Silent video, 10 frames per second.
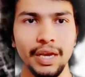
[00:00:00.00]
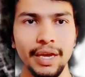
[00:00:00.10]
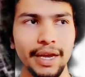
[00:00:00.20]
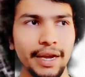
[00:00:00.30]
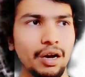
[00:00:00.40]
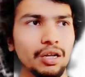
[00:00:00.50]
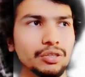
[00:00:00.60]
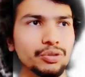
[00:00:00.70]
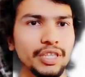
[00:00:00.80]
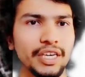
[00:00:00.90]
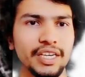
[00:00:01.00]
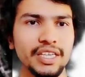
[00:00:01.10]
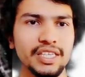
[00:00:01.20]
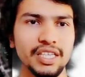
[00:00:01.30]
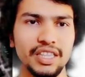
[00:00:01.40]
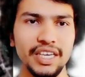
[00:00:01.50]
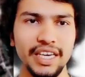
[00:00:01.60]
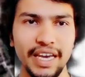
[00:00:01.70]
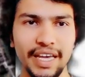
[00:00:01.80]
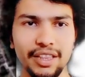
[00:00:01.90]
And also there is
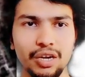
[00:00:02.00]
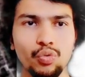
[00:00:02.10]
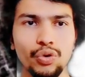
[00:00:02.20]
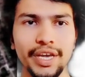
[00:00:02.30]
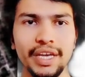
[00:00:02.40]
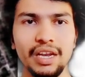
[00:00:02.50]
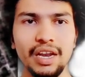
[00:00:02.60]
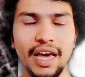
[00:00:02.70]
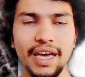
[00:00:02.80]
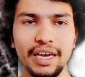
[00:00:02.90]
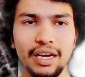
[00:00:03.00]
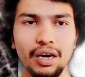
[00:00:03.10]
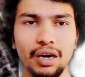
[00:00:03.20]
the other way, like